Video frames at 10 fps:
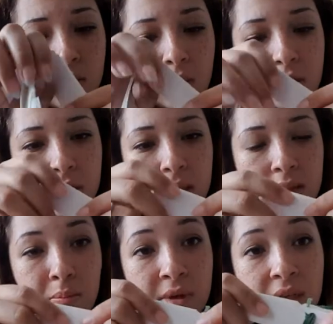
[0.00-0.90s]
gorgeous.
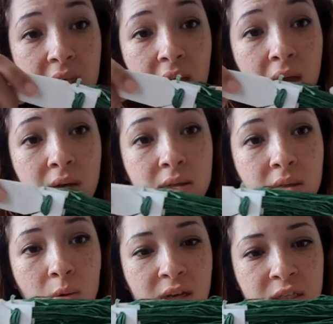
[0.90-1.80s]
But here's the
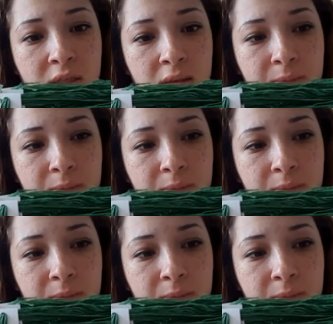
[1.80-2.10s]
question.